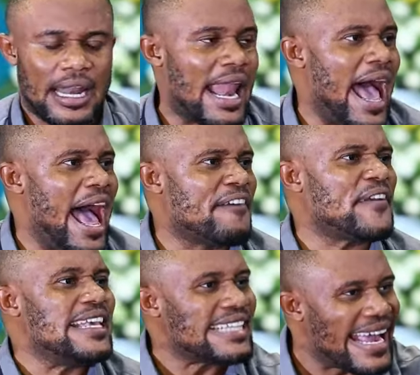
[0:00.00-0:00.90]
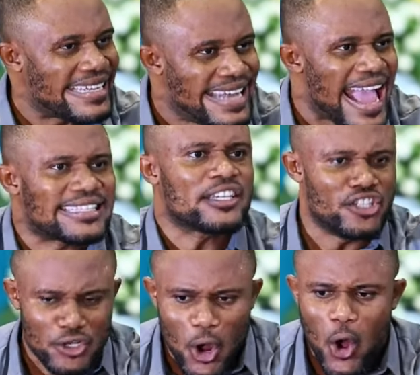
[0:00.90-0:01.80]
love is a
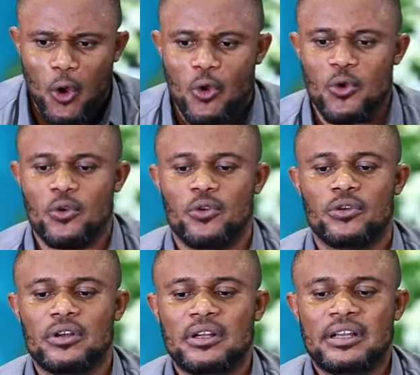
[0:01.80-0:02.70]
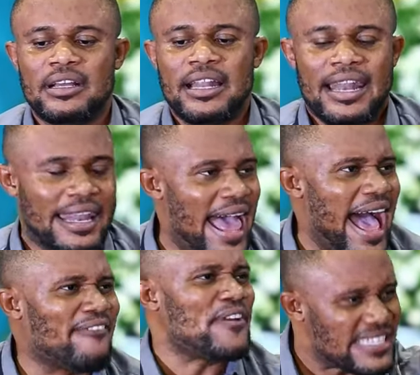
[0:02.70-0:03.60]
debt you owe,
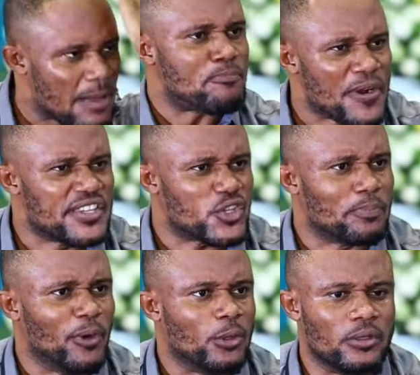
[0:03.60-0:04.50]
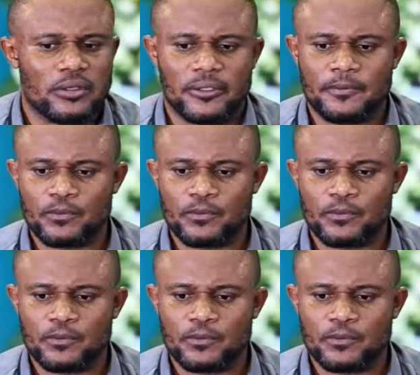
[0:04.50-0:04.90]
love is a principle,